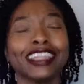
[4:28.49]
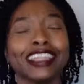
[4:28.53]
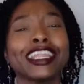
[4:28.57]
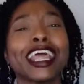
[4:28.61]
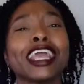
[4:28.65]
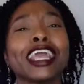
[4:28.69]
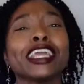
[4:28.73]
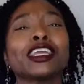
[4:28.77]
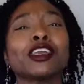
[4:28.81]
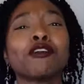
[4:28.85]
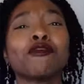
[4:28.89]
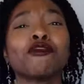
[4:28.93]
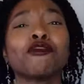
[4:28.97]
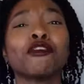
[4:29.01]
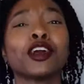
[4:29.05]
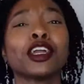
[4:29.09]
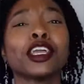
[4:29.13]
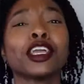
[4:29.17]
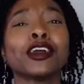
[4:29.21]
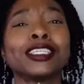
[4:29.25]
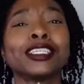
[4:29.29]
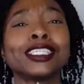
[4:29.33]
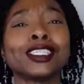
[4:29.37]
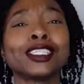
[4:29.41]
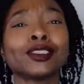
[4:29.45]
Thank you for
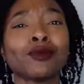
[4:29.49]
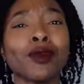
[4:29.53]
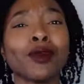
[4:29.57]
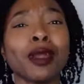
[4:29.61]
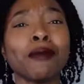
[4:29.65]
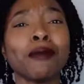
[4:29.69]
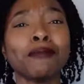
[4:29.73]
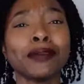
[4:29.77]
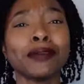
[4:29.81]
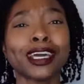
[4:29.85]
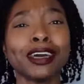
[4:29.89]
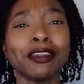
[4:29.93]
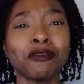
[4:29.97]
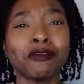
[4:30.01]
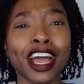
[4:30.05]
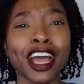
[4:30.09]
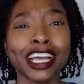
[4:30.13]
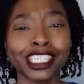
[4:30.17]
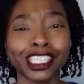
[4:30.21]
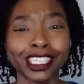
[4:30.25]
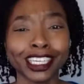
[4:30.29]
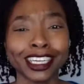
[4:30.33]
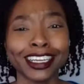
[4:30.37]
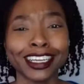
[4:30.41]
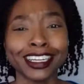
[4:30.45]
your swim
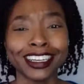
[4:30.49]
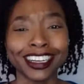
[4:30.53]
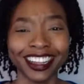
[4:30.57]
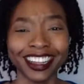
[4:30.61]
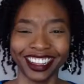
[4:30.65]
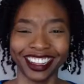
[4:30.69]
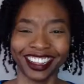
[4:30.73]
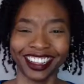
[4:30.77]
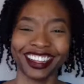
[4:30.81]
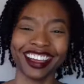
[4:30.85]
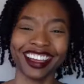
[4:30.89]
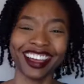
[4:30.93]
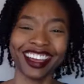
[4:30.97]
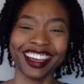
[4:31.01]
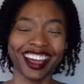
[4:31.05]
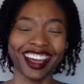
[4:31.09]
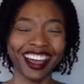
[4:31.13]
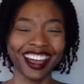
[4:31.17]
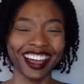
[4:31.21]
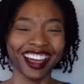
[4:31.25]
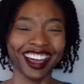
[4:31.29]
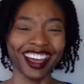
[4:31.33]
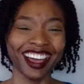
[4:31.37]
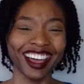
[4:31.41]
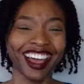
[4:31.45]
confession.
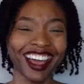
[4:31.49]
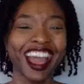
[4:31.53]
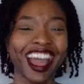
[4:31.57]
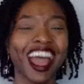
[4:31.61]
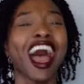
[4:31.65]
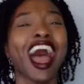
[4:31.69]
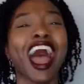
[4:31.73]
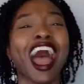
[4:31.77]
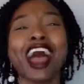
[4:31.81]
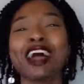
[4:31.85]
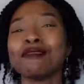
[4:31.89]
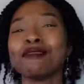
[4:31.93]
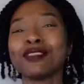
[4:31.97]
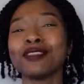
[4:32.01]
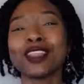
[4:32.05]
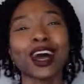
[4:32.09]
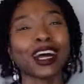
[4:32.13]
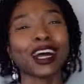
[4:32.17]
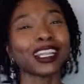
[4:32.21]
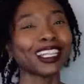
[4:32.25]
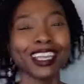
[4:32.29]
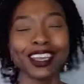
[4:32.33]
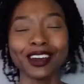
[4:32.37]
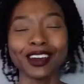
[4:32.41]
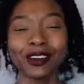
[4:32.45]
I'm
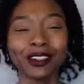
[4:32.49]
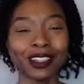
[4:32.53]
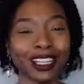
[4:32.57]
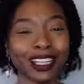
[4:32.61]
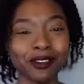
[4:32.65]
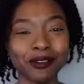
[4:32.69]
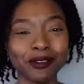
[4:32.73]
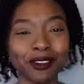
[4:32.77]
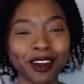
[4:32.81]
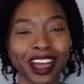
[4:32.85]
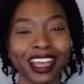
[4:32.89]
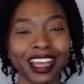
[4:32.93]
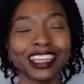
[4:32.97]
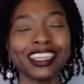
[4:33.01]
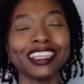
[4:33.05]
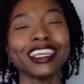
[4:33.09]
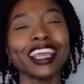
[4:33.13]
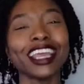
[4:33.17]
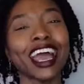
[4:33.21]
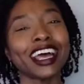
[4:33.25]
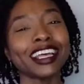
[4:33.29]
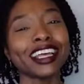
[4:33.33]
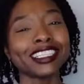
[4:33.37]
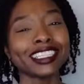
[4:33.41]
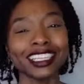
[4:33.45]
not the only one.
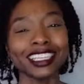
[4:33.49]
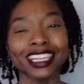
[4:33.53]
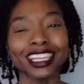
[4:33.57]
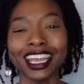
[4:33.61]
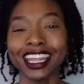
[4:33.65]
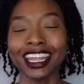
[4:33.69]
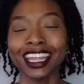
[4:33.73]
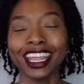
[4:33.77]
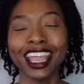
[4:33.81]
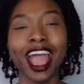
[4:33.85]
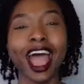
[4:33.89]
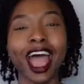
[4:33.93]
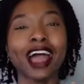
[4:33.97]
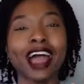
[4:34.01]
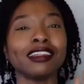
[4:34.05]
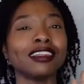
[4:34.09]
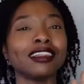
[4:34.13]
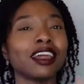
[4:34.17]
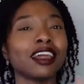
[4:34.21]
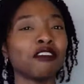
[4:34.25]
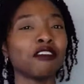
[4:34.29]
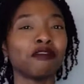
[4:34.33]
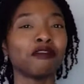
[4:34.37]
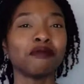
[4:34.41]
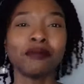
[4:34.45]
Yes, lady, I
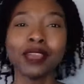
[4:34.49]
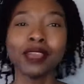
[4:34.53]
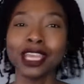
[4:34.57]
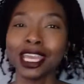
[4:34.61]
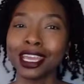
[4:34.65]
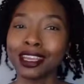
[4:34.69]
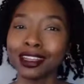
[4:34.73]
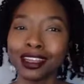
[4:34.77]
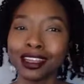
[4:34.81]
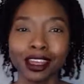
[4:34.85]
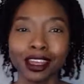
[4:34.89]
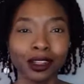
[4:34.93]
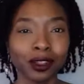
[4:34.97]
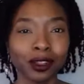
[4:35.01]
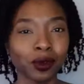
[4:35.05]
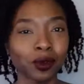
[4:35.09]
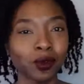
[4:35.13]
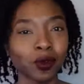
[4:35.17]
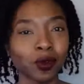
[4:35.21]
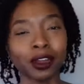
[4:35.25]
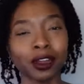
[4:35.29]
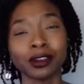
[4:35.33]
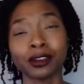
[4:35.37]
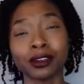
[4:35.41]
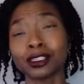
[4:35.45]
love being near the
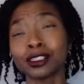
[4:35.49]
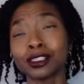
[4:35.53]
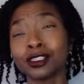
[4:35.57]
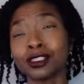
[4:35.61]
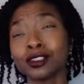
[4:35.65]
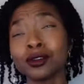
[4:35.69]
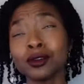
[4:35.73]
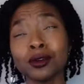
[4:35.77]
water too.